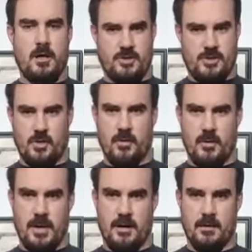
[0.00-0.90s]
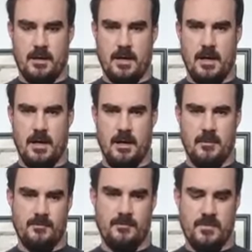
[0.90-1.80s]
a short
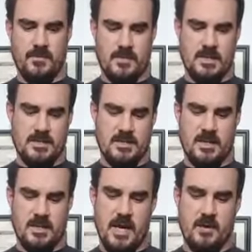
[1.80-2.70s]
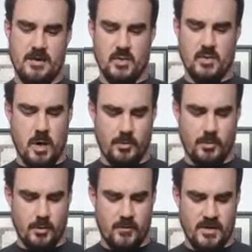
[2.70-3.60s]
while. This thing gave up its
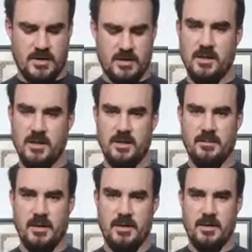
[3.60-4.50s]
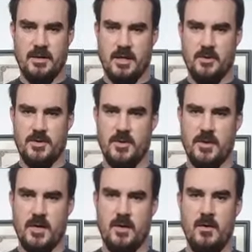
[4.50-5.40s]
waterproofness about a year or 2
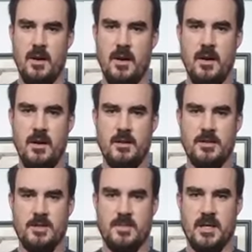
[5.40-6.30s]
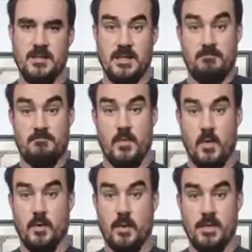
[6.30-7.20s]
ago, just because I
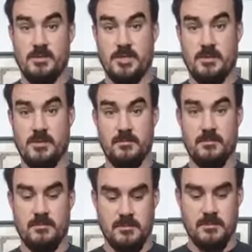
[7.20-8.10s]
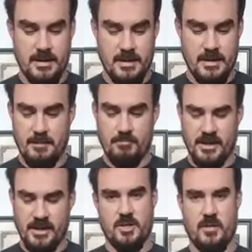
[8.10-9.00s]
throw it in the washing machine and I
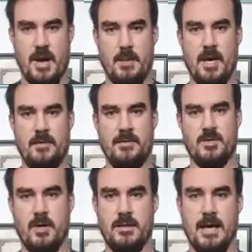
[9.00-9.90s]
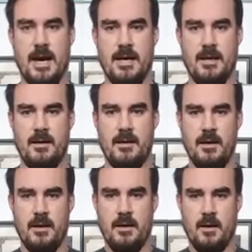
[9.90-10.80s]
bleached the crap out of it trying to dye it
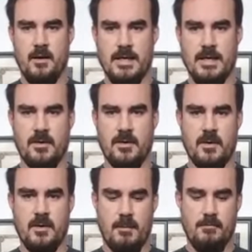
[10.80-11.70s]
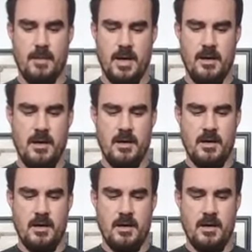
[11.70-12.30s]
and all kinds of other crap. But